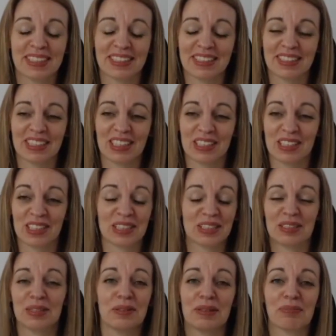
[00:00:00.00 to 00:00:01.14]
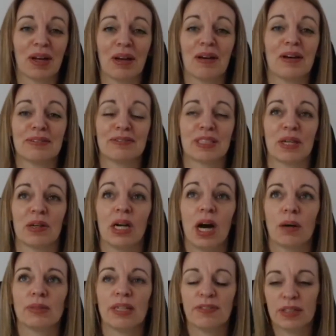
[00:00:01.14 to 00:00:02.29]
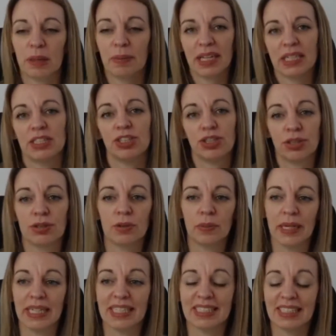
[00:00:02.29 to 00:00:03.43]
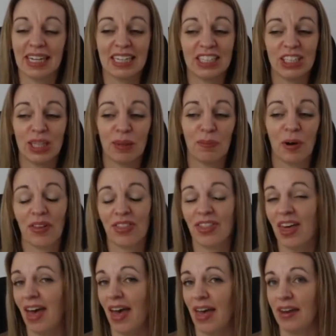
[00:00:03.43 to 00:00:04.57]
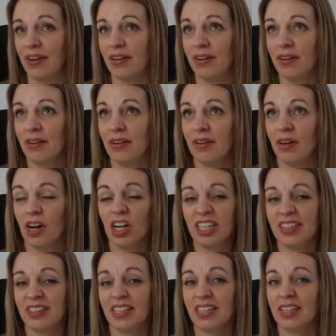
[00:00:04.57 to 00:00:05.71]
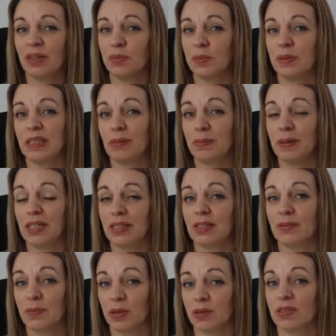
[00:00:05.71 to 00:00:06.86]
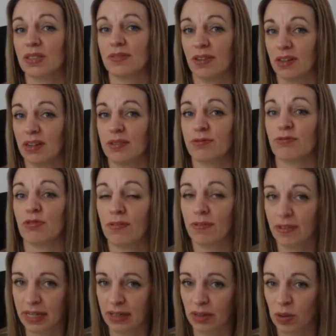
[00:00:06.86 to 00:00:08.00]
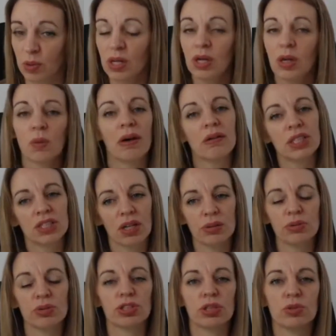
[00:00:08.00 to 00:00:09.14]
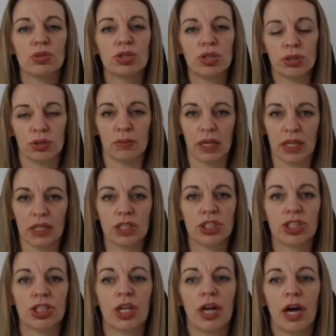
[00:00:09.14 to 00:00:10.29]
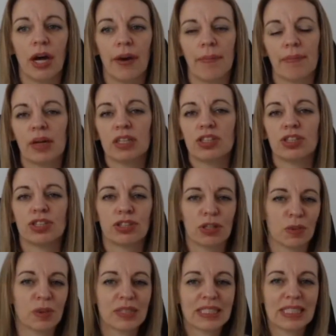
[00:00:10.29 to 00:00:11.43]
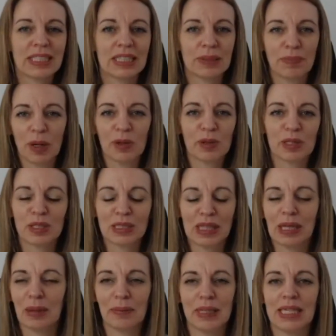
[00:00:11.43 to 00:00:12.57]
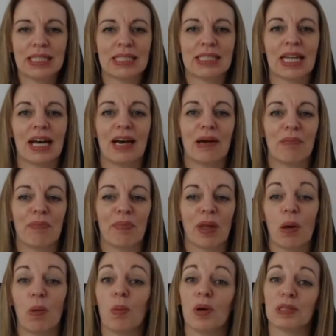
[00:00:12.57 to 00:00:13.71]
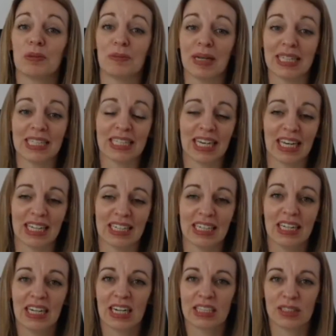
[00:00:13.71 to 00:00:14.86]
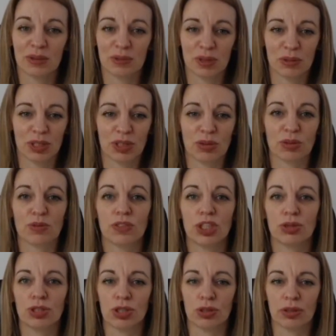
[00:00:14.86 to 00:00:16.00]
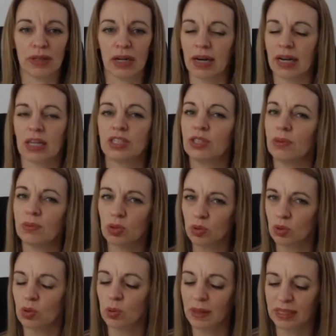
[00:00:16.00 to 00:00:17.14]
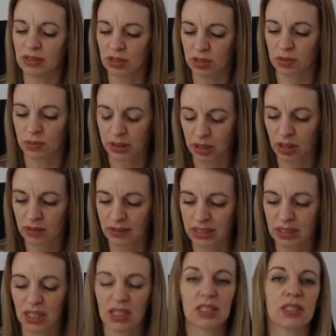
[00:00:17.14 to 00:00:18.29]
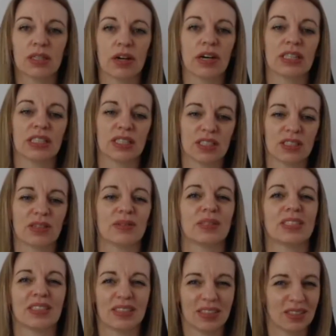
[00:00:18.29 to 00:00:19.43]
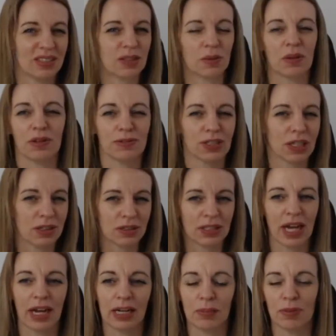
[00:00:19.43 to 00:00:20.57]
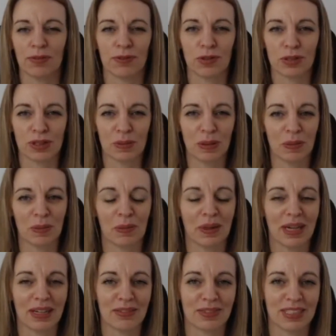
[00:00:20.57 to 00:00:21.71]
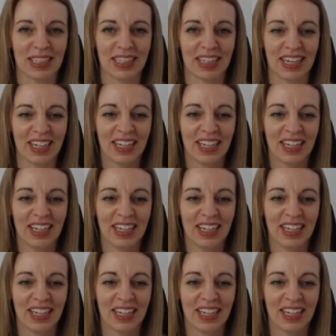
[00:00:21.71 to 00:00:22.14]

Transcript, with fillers: doing my live. So I'm definitely back in 2 weeks, and actually by then I think it'll be Bead Box 5 reveal, where I don't show too much. I just show you what's in the box, the yummies, what you're making. I don't do a sort of tutorial on it. I don't always do one. The only reason I decided to is because this is one I've done on telly before, so people will have seen it.